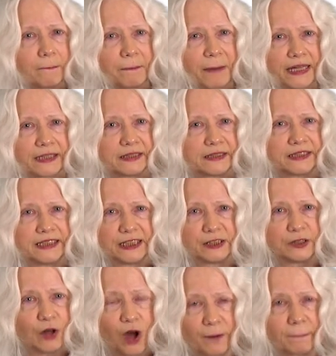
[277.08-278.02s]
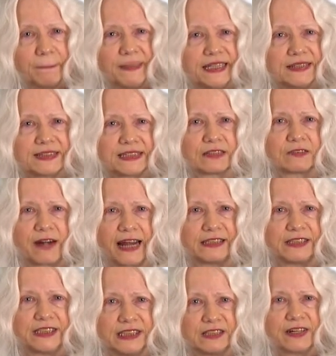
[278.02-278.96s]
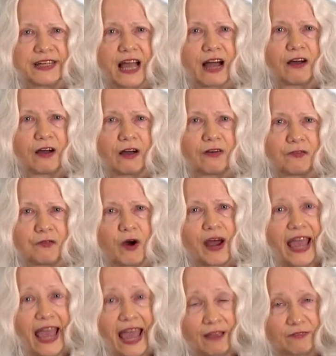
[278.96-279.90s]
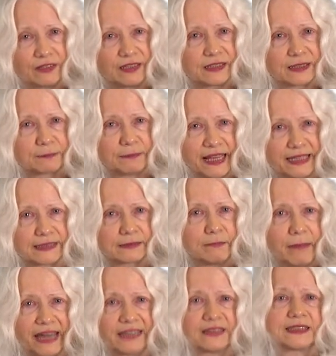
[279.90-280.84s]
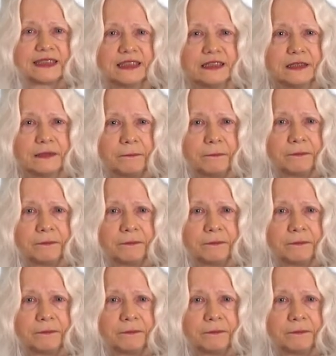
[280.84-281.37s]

but did not meet the criteria for evidence-based medicine.